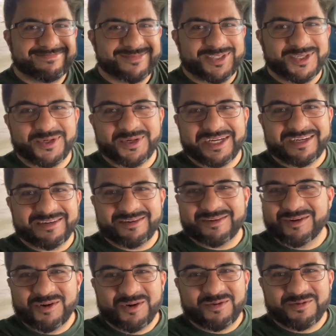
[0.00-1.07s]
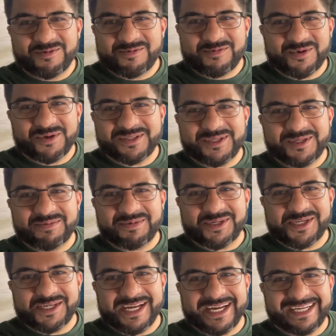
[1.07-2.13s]
Tune in for more stupid
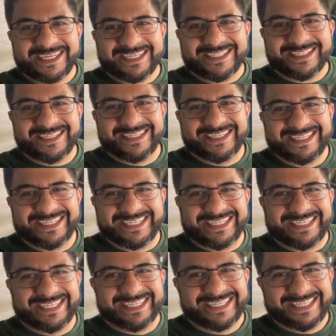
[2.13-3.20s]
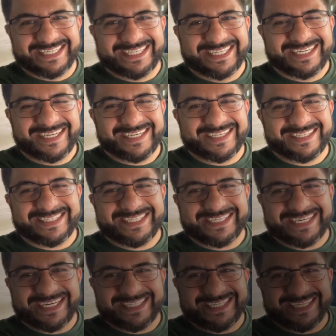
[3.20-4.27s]
shenanigans. See you
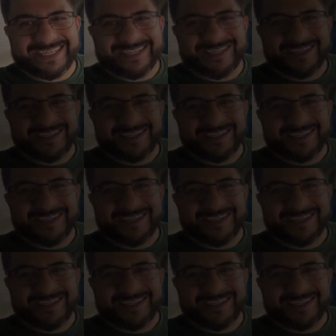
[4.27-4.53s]
guys later.